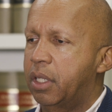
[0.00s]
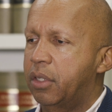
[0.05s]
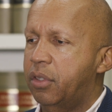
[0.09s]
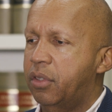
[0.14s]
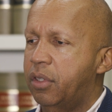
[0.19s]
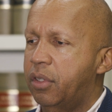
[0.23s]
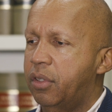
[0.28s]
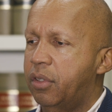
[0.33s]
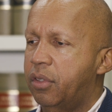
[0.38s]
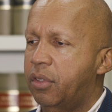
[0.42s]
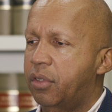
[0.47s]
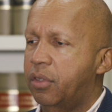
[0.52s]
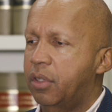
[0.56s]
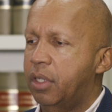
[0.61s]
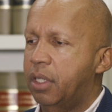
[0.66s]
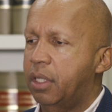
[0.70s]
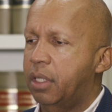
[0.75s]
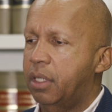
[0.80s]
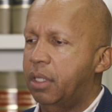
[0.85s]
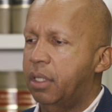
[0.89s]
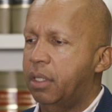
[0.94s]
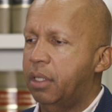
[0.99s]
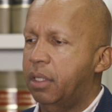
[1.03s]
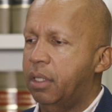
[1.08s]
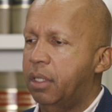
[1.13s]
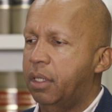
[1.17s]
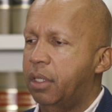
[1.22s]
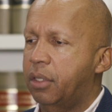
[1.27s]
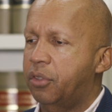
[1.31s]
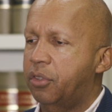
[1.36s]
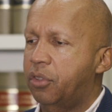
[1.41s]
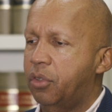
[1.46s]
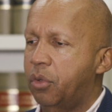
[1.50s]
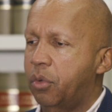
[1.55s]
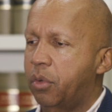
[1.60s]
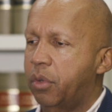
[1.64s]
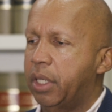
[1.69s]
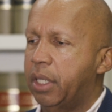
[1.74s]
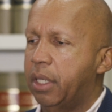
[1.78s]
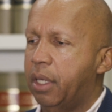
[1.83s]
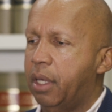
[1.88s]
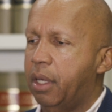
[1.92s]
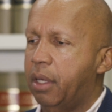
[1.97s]
This is a
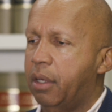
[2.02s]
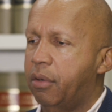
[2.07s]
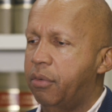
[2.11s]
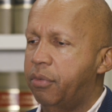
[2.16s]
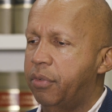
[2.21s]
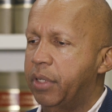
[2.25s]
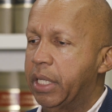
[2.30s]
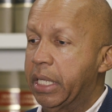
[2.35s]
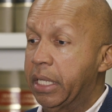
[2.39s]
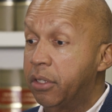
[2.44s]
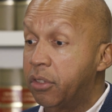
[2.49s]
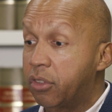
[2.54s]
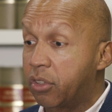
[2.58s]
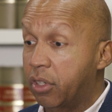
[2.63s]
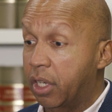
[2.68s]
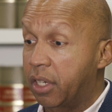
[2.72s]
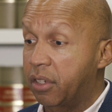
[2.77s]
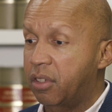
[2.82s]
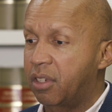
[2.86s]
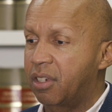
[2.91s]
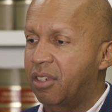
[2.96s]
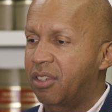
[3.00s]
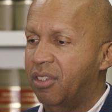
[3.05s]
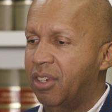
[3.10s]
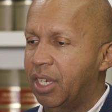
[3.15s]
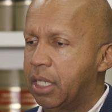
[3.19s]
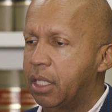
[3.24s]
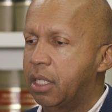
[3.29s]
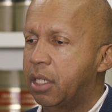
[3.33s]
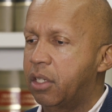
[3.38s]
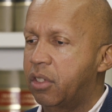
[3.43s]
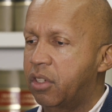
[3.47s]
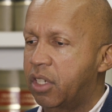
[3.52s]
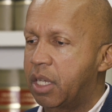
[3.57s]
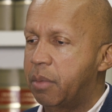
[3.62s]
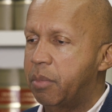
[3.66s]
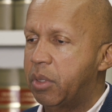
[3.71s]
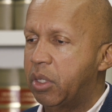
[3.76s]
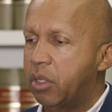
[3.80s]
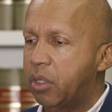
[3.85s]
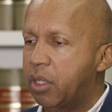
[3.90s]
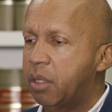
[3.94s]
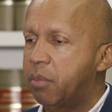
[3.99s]
story of injustice in this
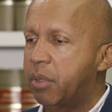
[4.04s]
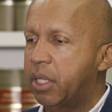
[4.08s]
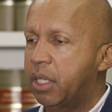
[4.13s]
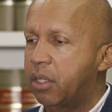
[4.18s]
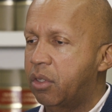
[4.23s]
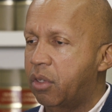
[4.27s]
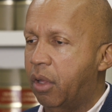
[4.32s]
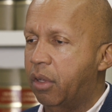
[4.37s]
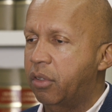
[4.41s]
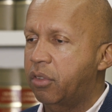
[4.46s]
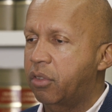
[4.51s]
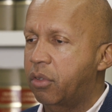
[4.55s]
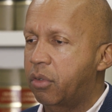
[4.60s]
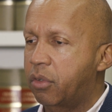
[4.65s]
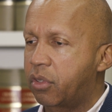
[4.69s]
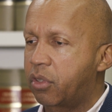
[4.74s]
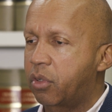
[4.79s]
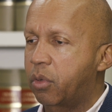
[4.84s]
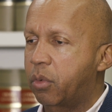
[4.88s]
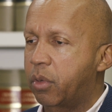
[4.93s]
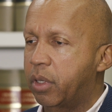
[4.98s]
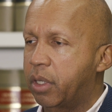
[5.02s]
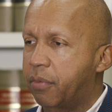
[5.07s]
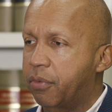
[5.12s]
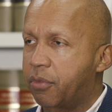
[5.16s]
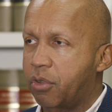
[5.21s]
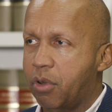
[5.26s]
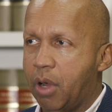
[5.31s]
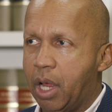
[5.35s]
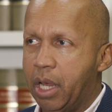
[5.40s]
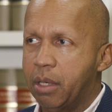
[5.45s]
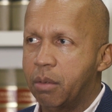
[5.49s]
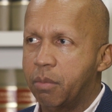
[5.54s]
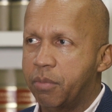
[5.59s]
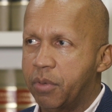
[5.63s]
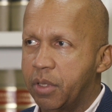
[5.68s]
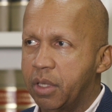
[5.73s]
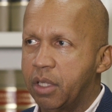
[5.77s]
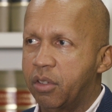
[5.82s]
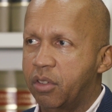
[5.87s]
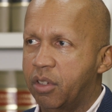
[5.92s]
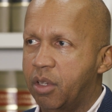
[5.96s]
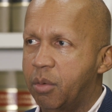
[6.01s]
community, but it's also a story of triumph
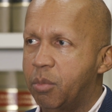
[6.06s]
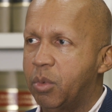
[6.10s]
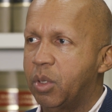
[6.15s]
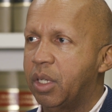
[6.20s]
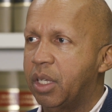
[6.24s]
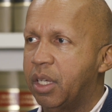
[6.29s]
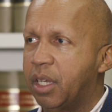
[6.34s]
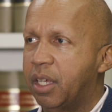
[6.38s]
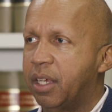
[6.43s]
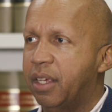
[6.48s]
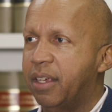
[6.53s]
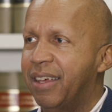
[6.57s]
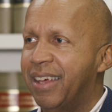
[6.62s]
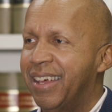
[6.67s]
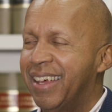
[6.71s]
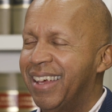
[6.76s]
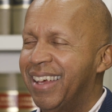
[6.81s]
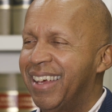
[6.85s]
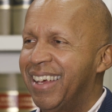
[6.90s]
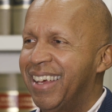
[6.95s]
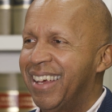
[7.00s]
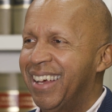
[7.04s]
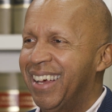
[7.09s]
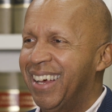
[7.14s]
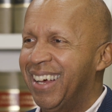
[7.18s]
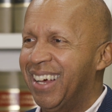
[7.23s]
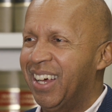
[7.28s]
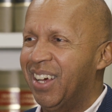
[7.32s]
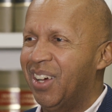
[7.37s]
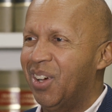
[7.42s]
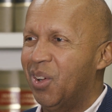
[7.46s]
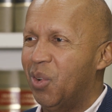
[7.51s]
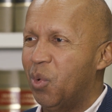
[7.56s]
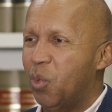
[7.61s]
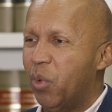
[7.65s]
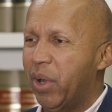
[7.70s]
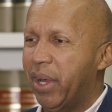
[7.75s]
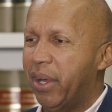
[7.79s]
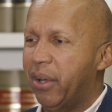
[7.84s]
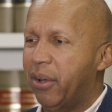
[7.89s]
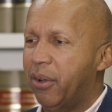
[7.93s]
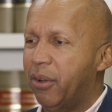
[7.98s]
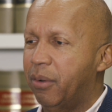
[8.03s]
in this community,
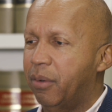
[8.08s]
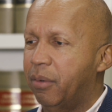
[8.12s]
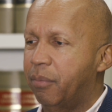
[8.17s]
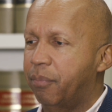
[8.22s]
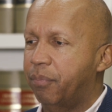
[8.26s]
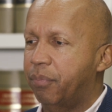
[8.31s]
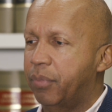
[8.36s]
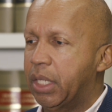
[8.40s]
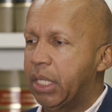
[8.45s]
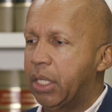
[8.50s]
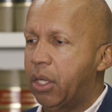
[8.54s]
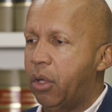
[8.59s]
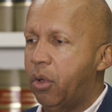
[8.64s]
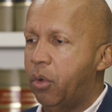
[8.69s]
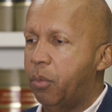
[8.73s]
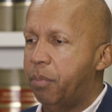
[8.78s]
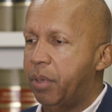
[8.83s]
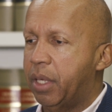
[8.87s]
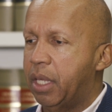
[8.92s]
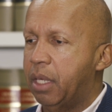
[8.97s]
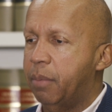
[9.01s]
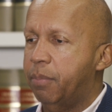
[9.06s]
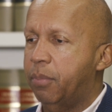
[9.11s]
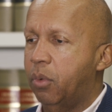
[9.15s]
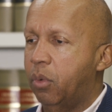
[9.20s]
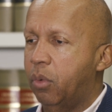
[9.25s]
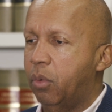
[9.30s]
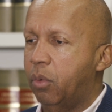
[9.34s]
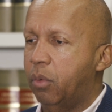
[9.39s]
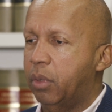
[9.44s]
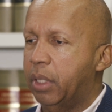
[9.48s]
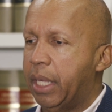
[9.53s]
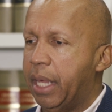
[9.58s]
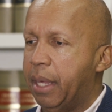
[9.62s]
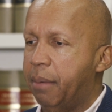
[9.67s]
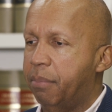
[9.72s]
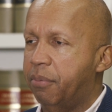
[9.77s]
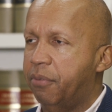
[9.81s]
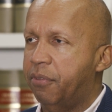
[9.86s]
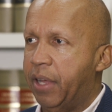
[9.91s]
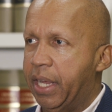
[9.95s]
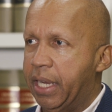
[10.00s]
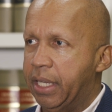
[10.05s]
where people
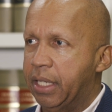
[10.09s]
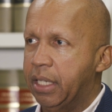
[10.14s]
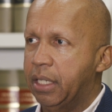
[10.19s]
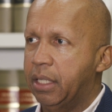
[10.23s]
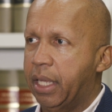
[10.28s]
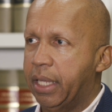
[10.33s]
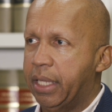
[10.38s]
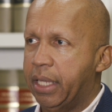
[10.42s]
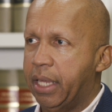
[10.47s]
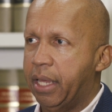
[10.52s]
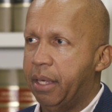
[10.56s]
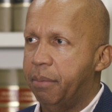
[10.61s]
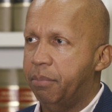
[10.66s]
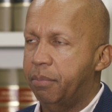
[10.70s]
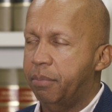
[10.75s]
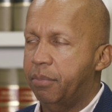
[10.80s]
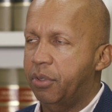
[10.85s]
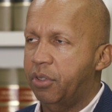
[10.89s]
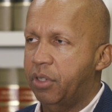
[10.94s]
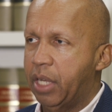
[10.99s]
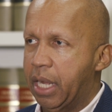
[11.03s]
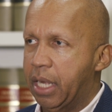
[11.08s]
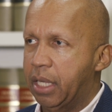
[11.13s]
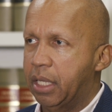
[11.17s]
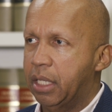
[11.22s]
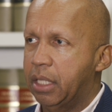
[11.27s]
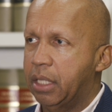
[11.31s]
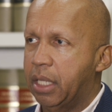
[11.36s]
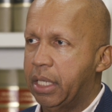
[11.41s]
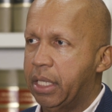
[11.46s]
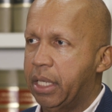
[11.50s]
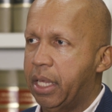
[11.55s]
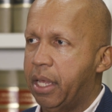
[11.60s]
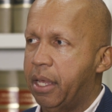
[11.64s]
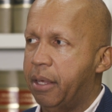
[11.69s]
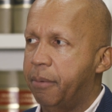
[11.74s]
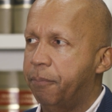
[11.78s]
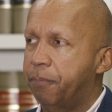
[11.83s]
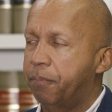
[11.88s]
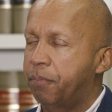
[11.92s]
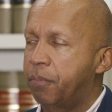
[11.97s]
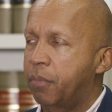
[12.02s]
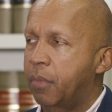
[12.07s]
kept fighting, they kept standing, they
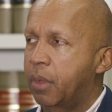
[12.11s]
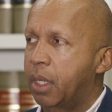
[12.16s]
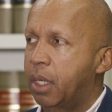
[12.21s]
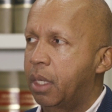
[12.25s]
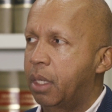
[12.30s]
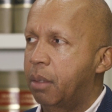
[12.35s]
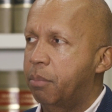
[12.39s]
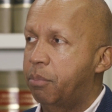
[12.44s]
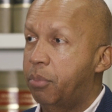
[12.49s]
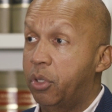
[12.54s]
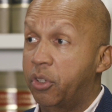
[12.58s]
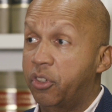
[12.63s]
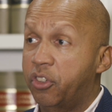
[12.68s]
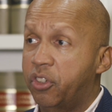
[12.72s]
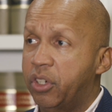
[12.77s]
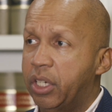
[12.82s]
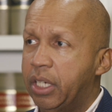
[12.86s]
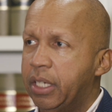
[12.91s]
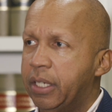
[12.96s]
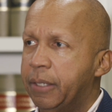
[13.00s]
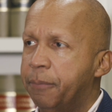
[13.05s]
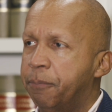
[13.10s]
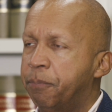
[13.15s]
kept pushing,